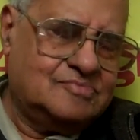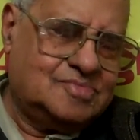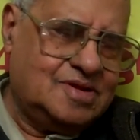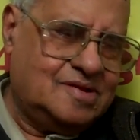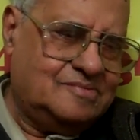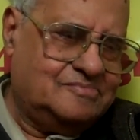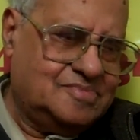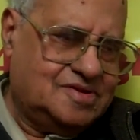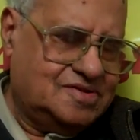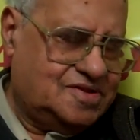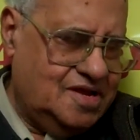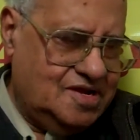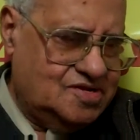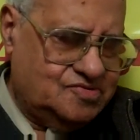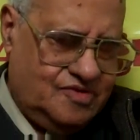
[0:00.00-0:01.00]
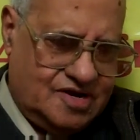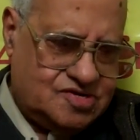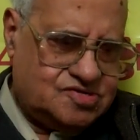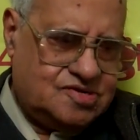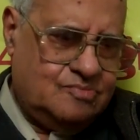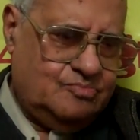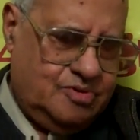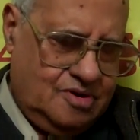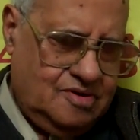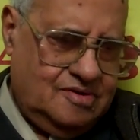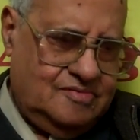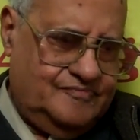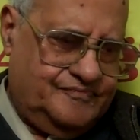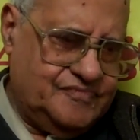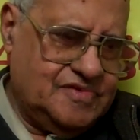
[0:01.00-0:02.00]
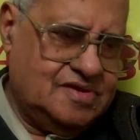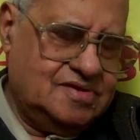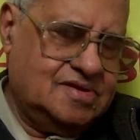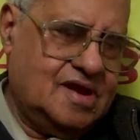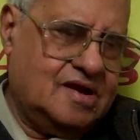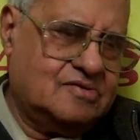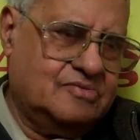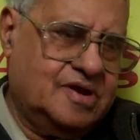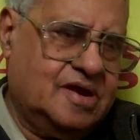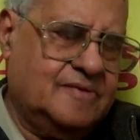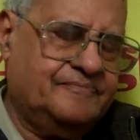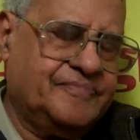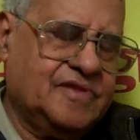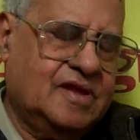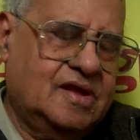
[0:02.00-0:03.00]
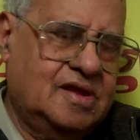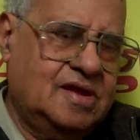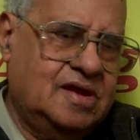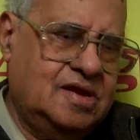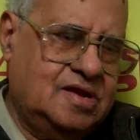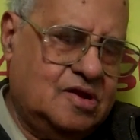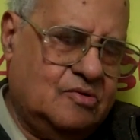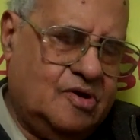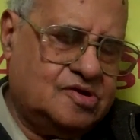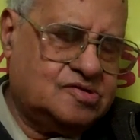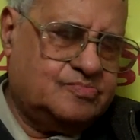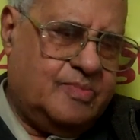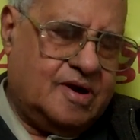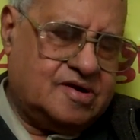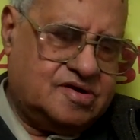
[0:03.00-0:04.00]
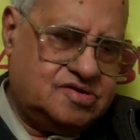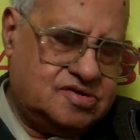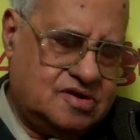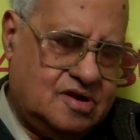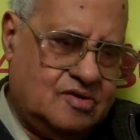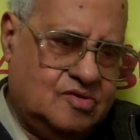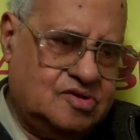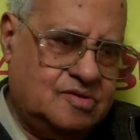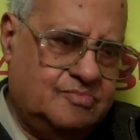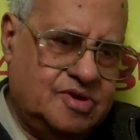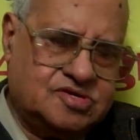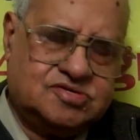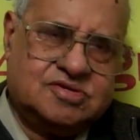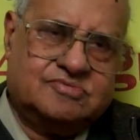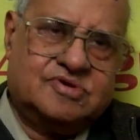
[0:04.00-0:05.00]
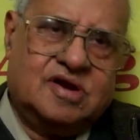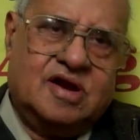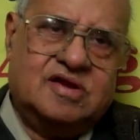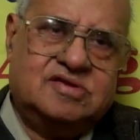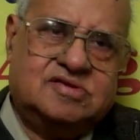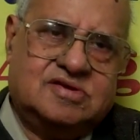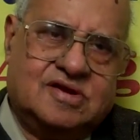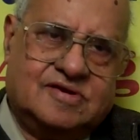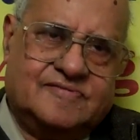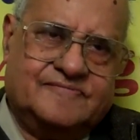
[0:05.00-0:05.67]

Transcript: The thing is very simple in that way. India was partitioned on the basis of religion.